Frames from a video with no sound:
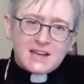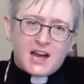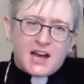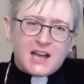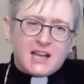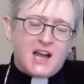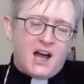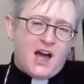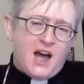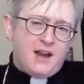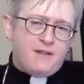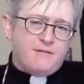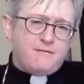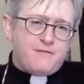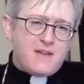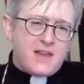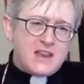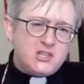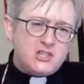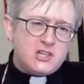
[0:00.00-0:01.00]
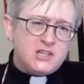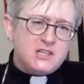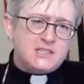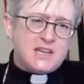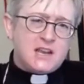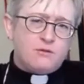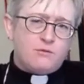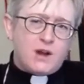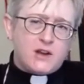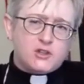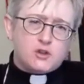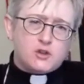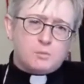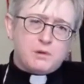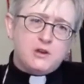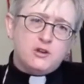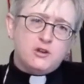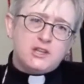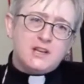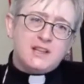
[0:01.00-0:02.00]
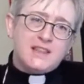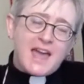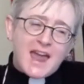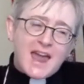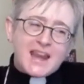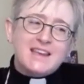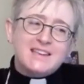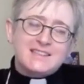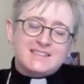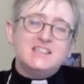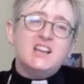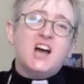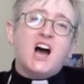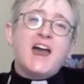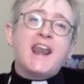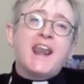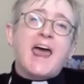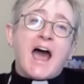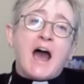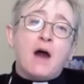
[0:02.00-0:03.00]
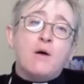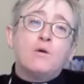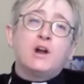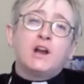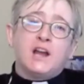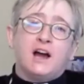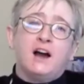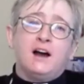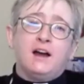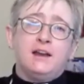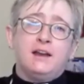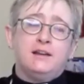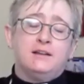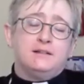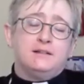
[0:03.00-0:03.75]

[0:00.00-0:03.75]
a God of vengeance and retribution, that is not our God.